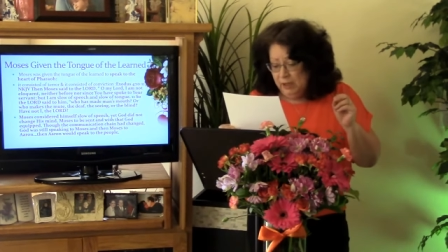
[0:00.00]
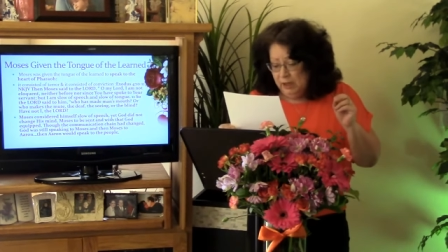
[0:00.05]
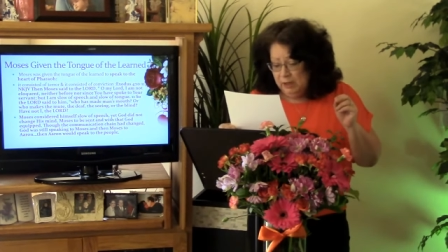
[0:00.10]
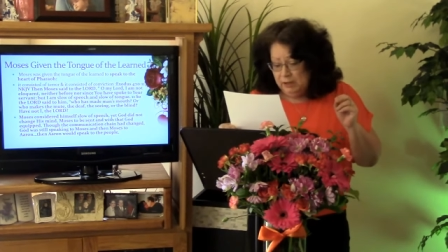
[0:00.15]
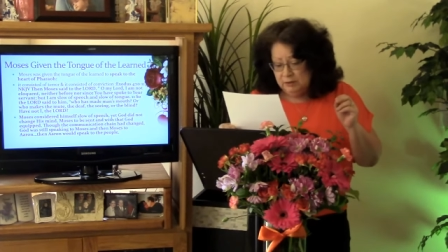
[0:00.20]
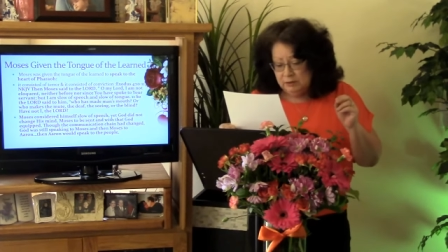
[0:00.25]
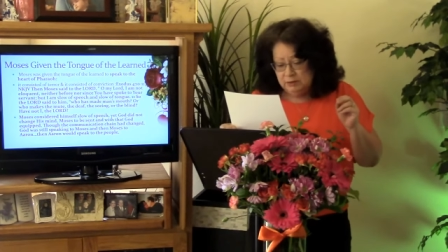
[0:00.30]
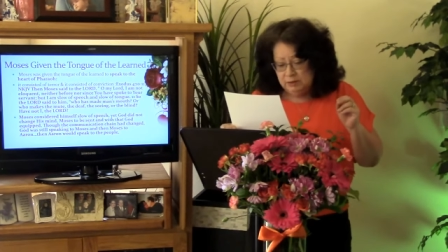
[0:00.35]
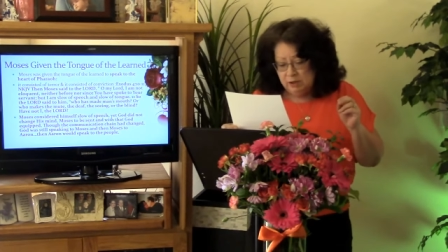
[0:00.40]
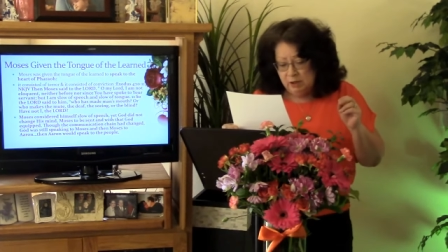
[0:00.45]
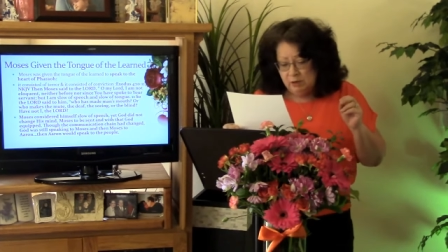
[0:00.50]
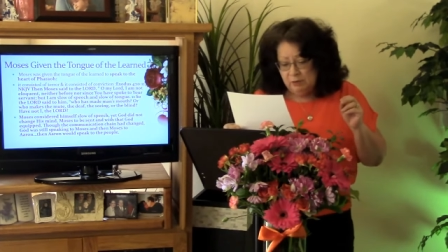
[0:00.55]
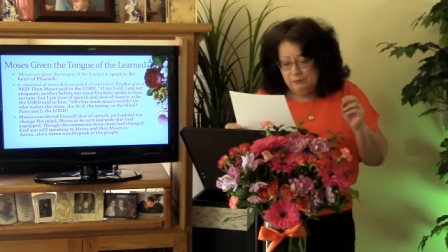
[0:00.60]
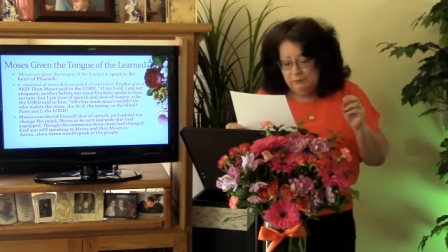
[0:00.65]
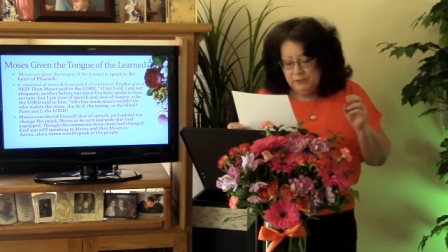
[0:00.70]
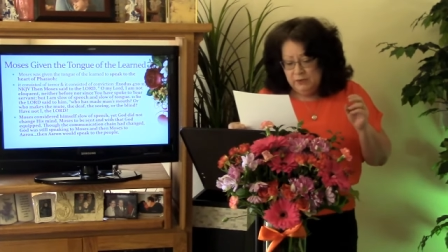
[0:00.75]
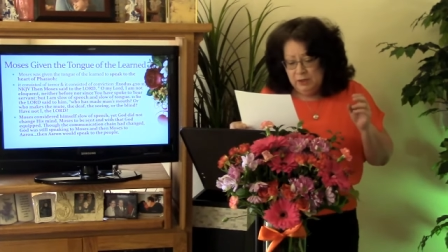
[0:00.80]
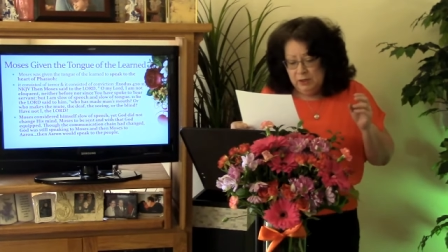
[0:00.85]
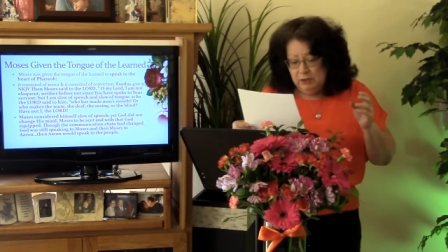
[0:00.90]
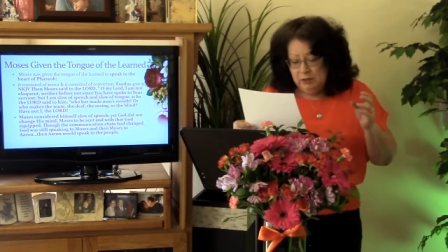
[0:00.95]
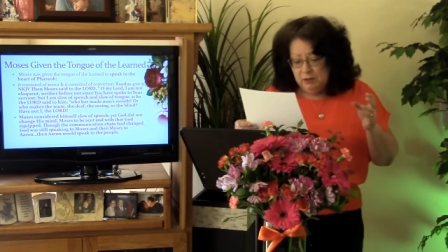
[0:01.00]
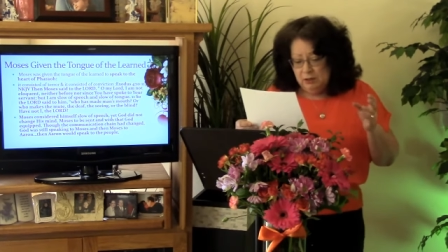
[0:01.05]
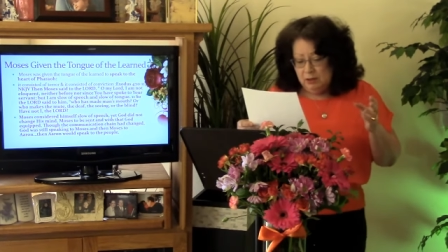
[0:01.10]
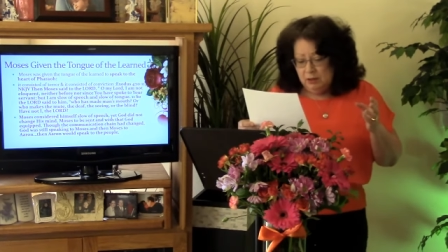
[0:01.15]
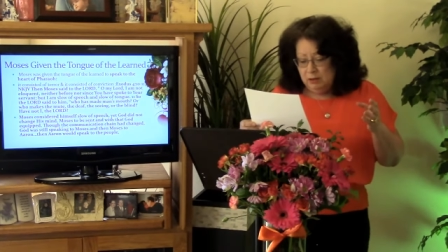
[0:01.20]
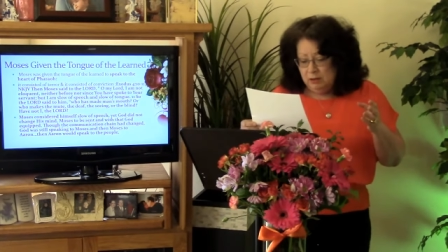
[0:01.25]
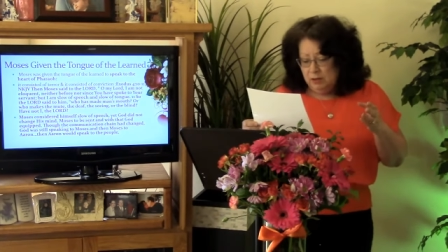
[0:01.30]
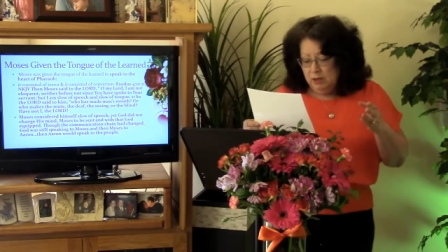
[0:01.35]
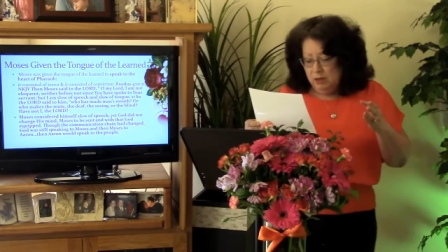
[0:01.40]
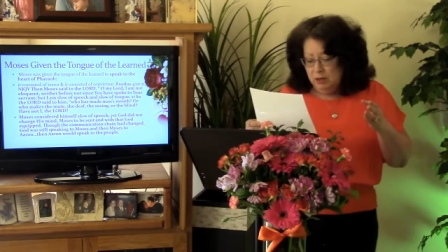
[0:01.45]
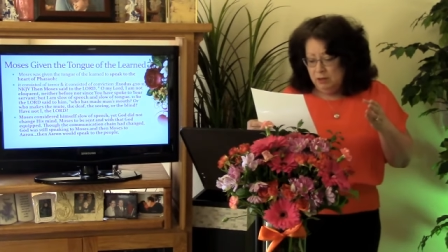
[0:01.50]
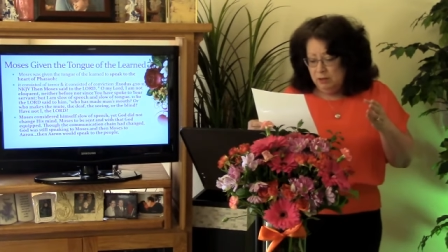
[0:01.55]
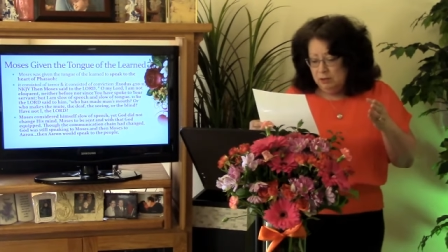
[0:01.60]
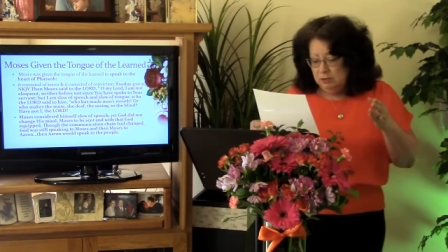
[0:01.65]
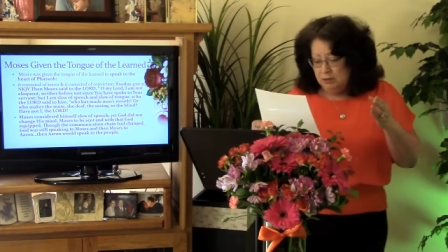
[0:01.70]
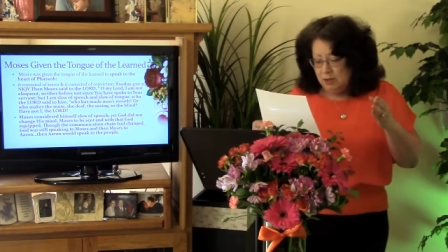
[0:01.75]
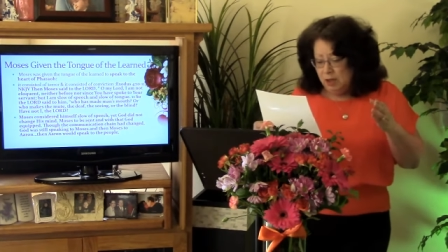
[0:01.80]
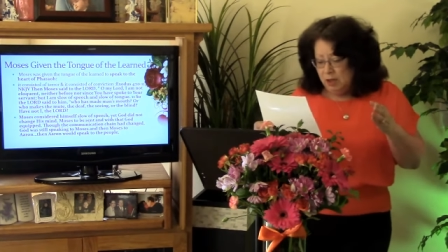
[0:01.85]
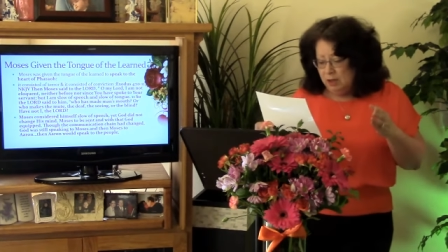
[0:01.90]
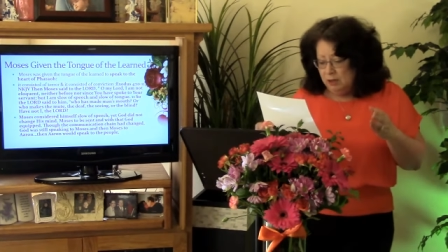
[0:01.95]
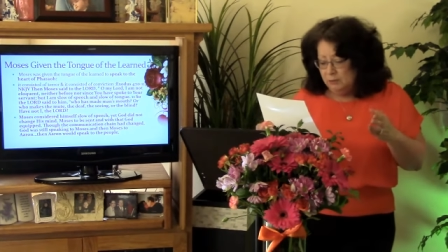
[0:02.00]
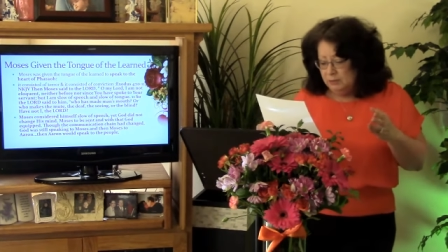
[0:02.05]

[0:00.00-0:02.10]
And so uh, God